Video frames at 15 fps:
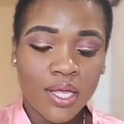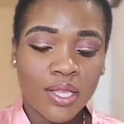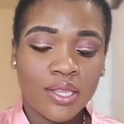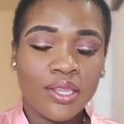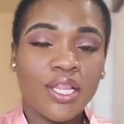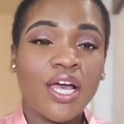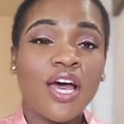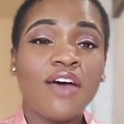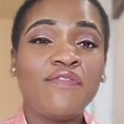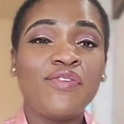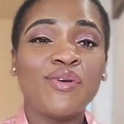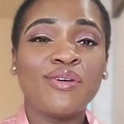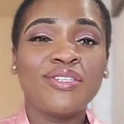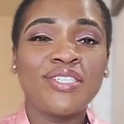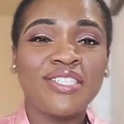love
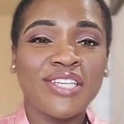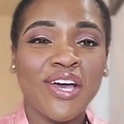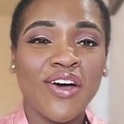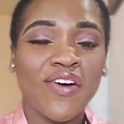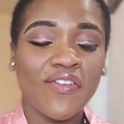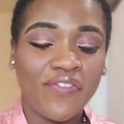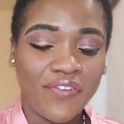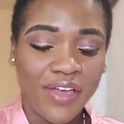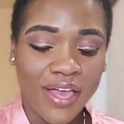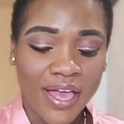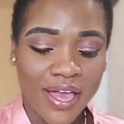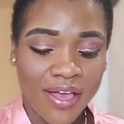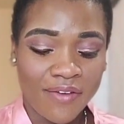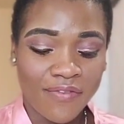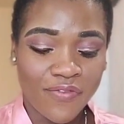yourself
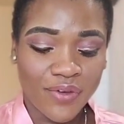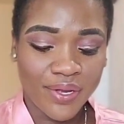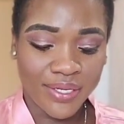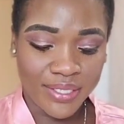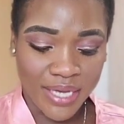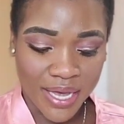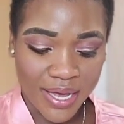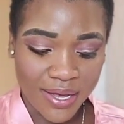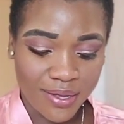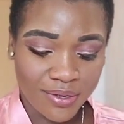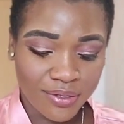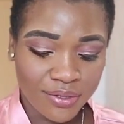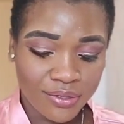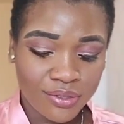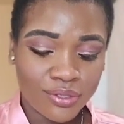every day.
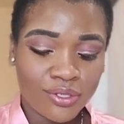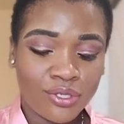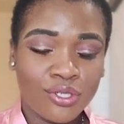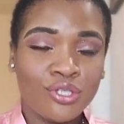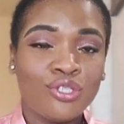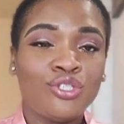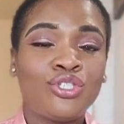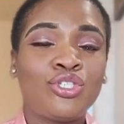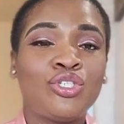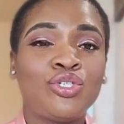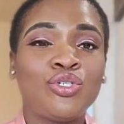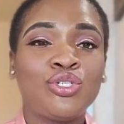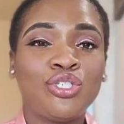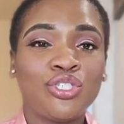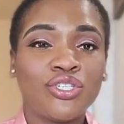
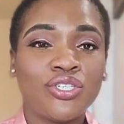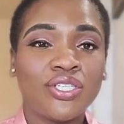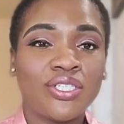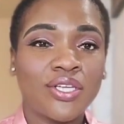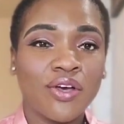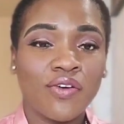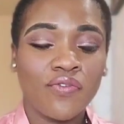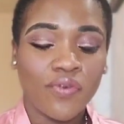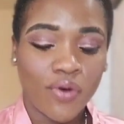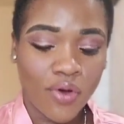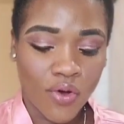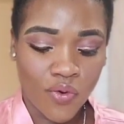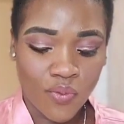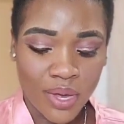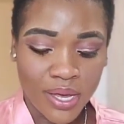Choose yourself
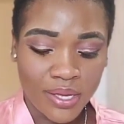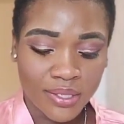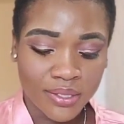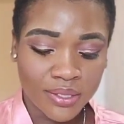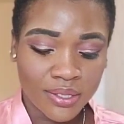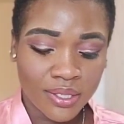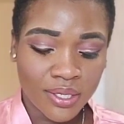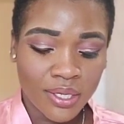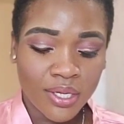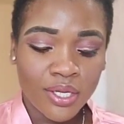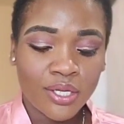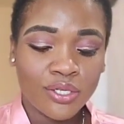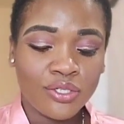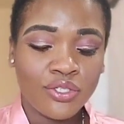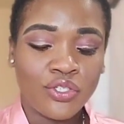always.
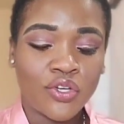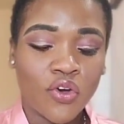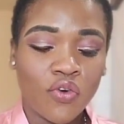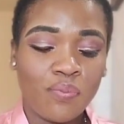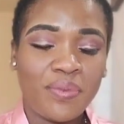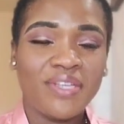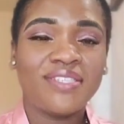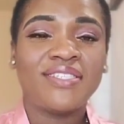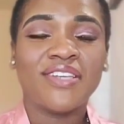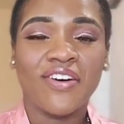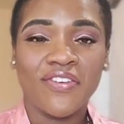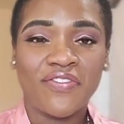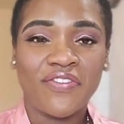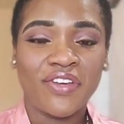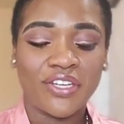Don't be
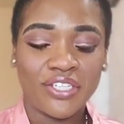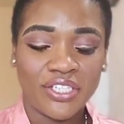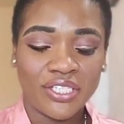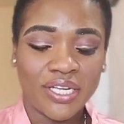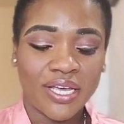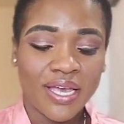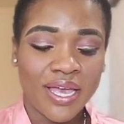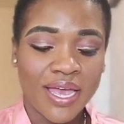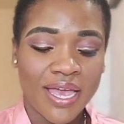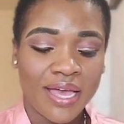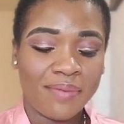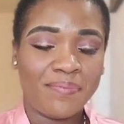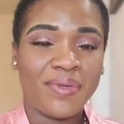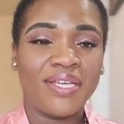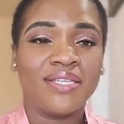selfish
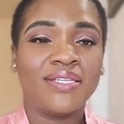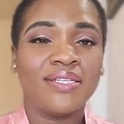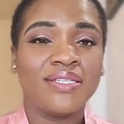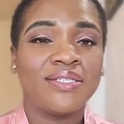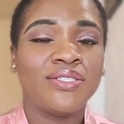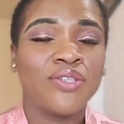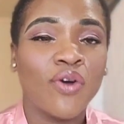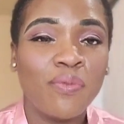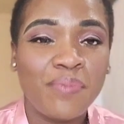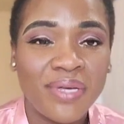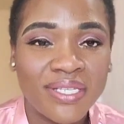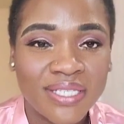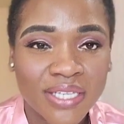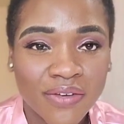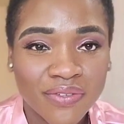and be don't be
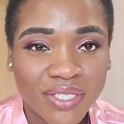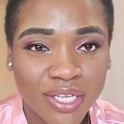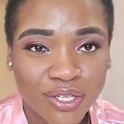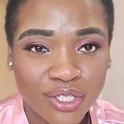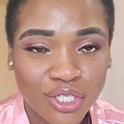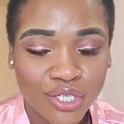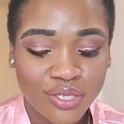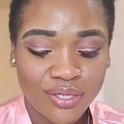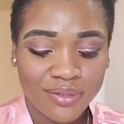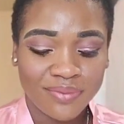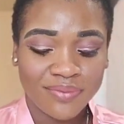self-centered.